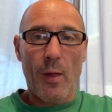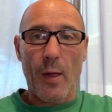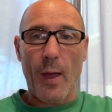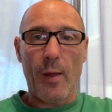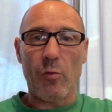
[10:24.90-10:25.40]

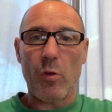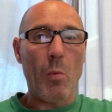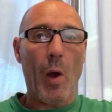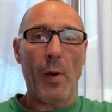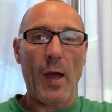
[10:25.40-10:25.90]
and you
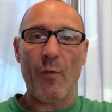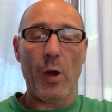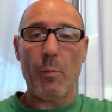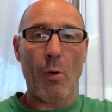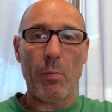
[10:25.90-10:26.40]
won't have
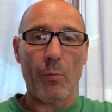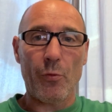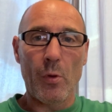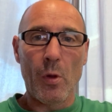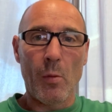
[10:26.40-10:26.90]
any
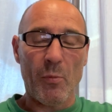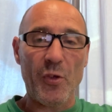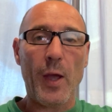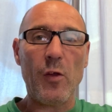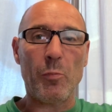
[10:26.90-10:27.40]
problems.
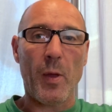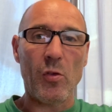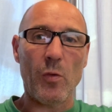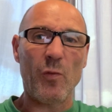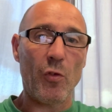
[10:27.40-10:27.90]

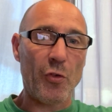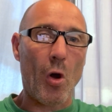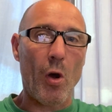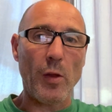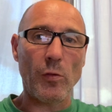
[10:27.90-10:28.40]
Mercedes-Benz have
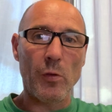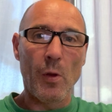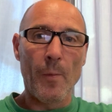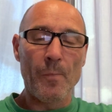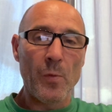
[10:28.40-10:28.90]
designed
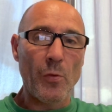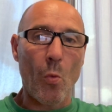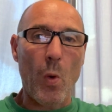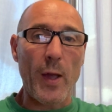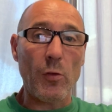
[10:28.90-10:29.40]
the
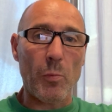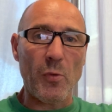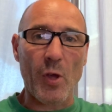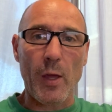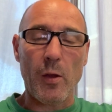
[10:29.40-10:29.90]
weight to be
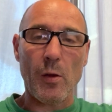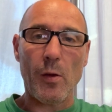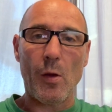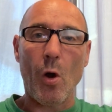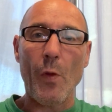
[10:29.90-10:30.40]

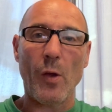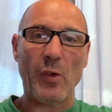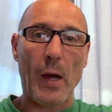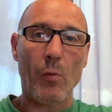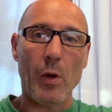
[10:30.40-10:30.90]
taken on those
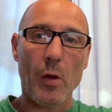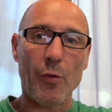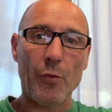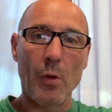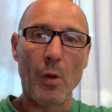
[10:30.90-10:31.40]

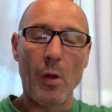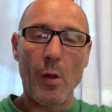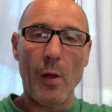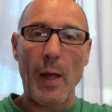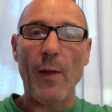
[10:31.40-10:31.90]
outriggers
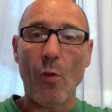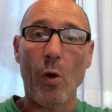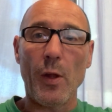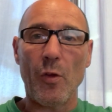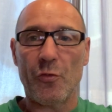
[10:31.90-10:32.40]
and
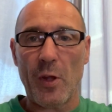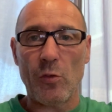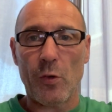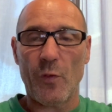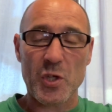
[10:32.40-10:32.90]
not in the
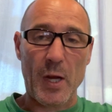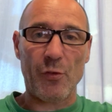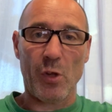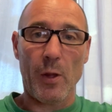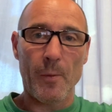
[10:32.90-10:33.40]
centre of the
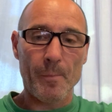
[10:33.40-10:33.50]
chassis.